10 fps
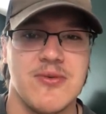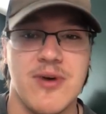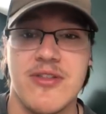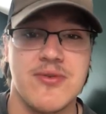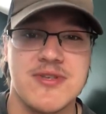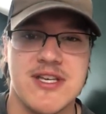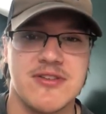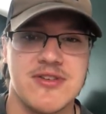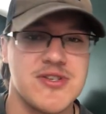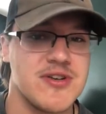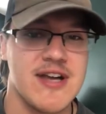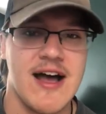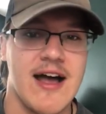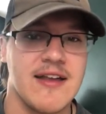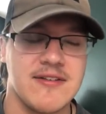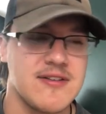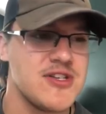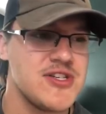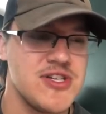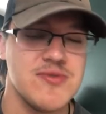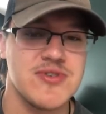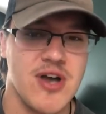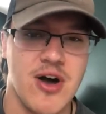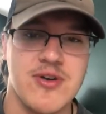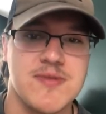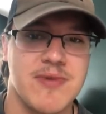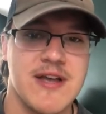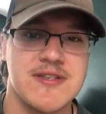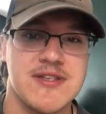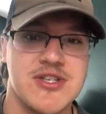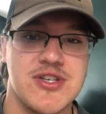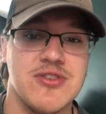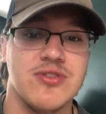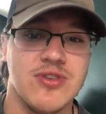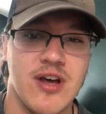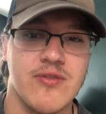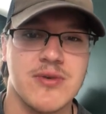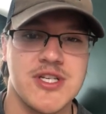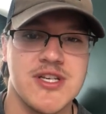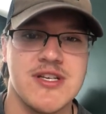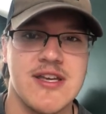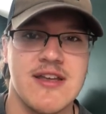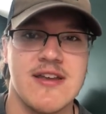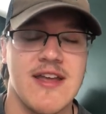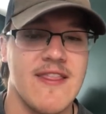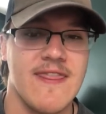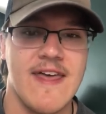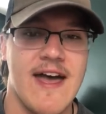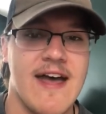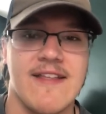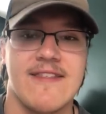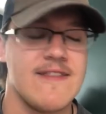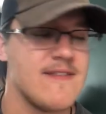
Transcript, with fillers: Whether it was English or not, she was always present. She loved what she did, and that